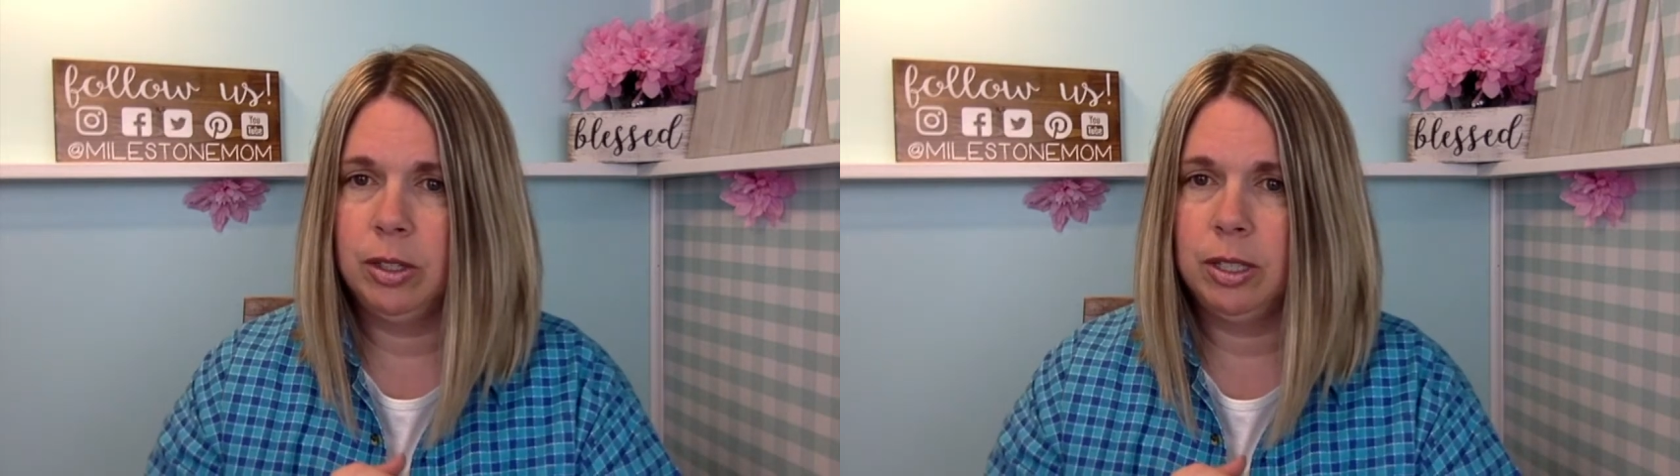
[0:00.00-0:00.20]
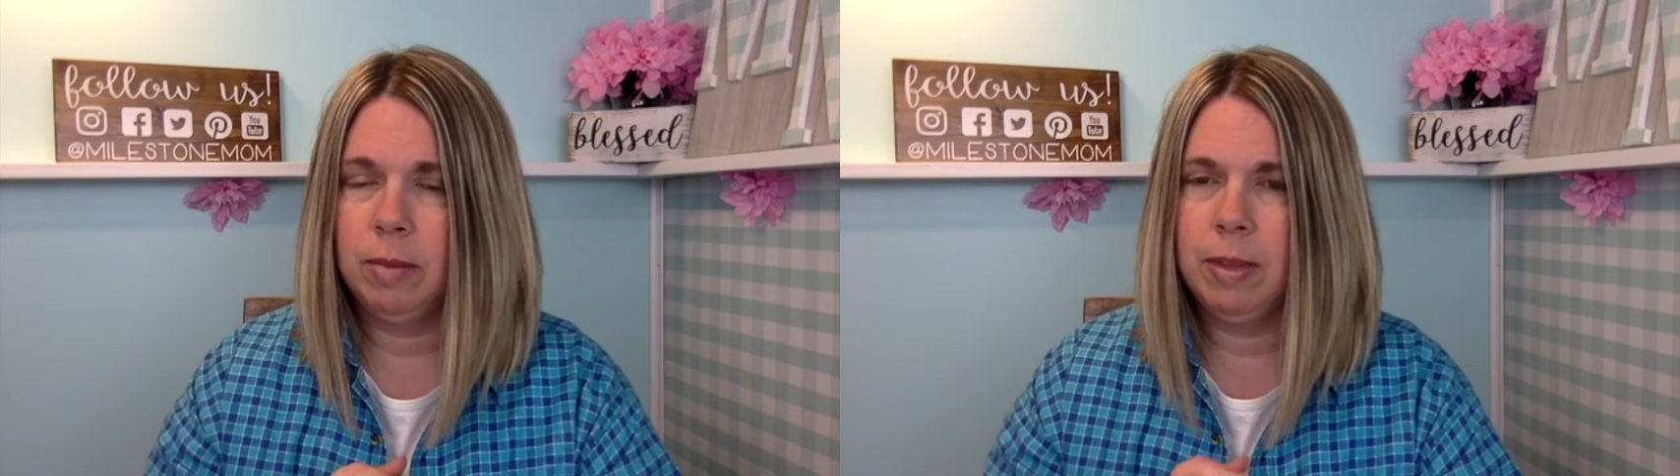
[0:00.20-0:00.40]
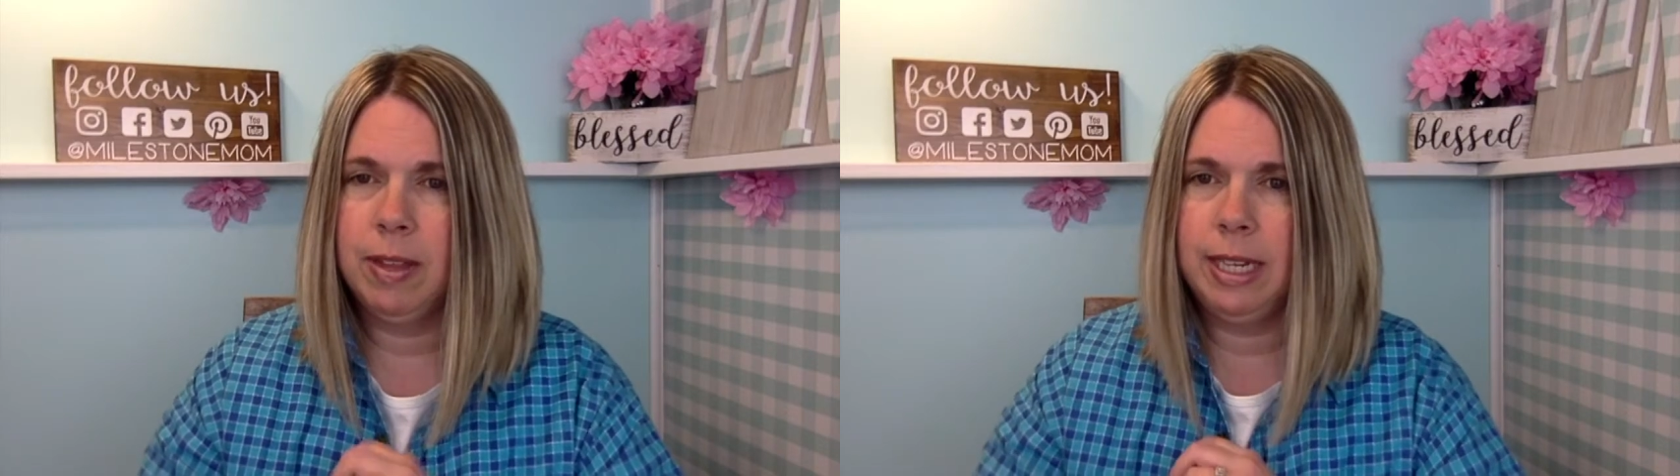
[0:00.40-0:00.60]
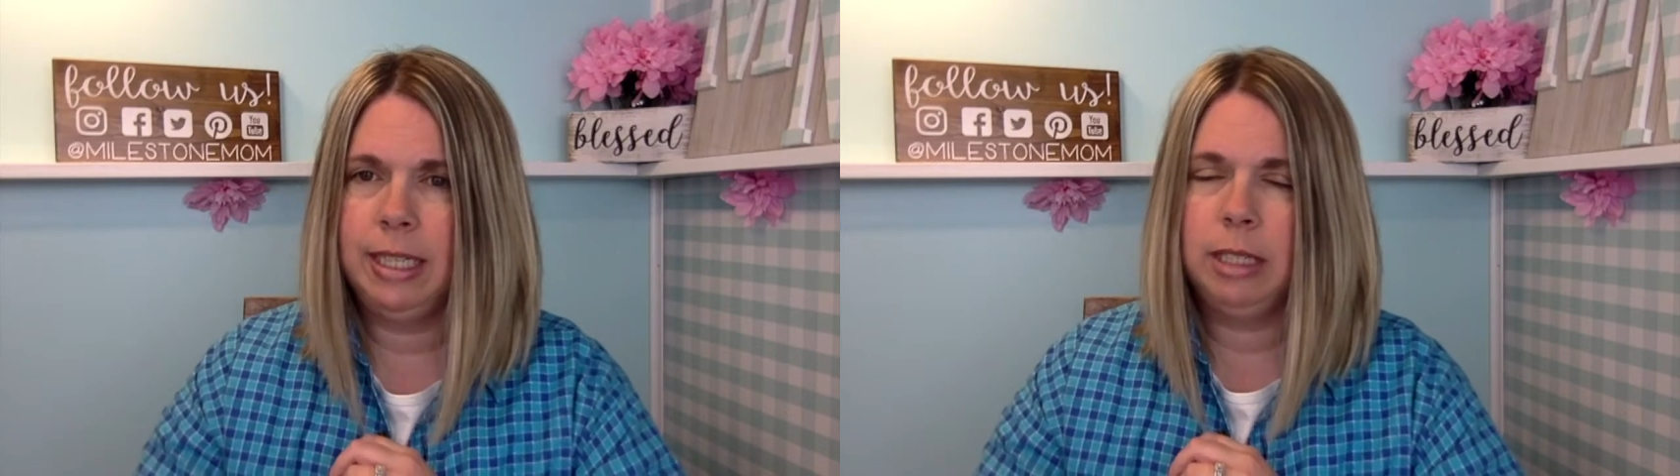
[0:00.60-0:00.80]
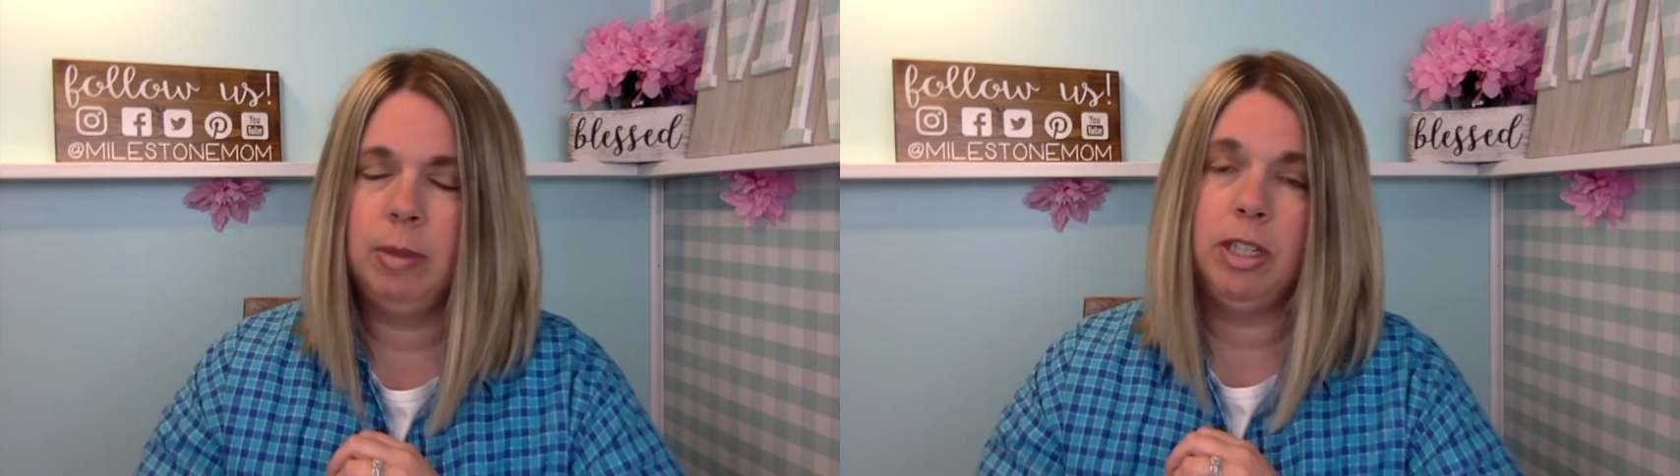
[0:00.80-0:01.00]
or something that
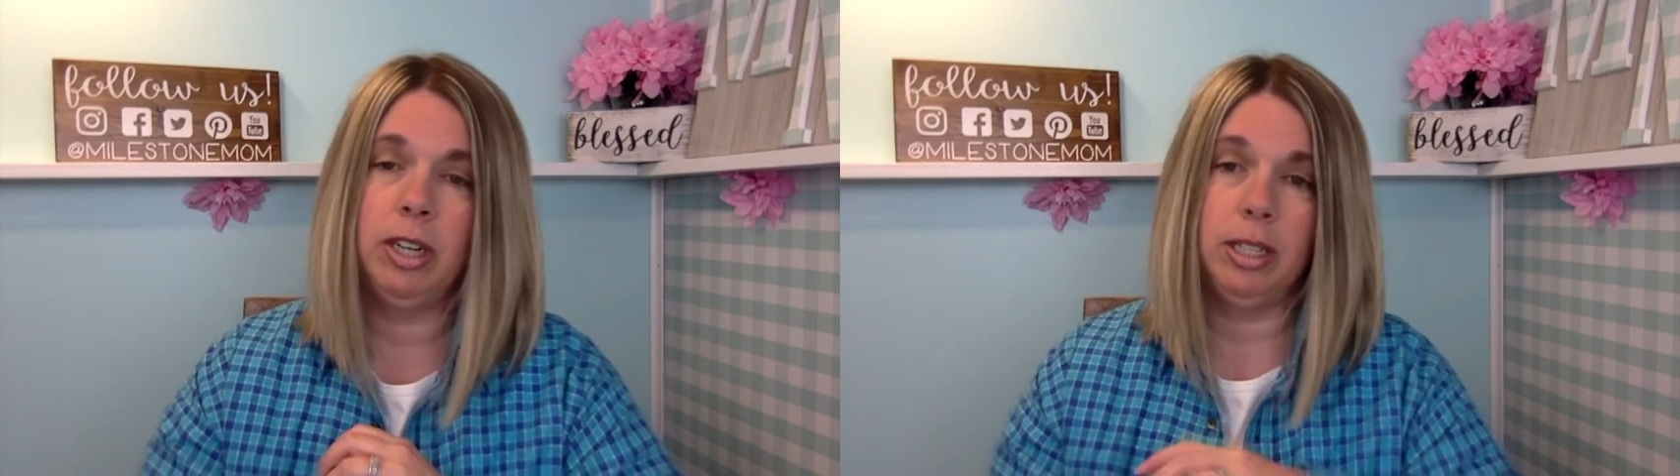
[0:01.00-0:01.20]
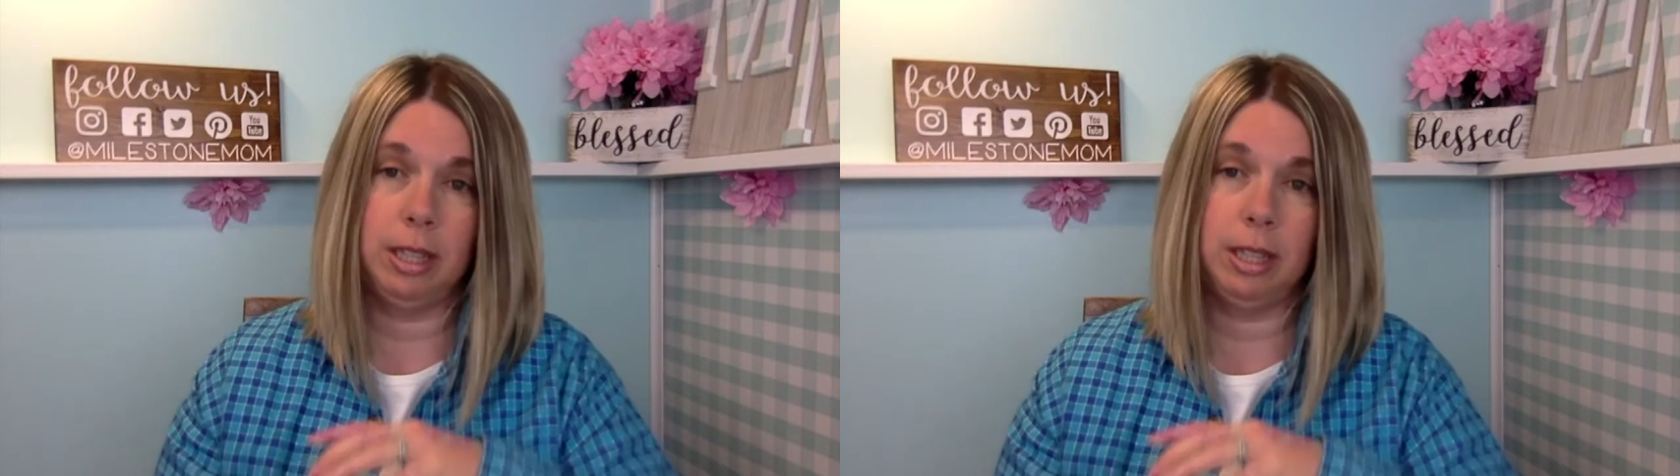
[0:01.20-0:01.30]
needs to be addressed,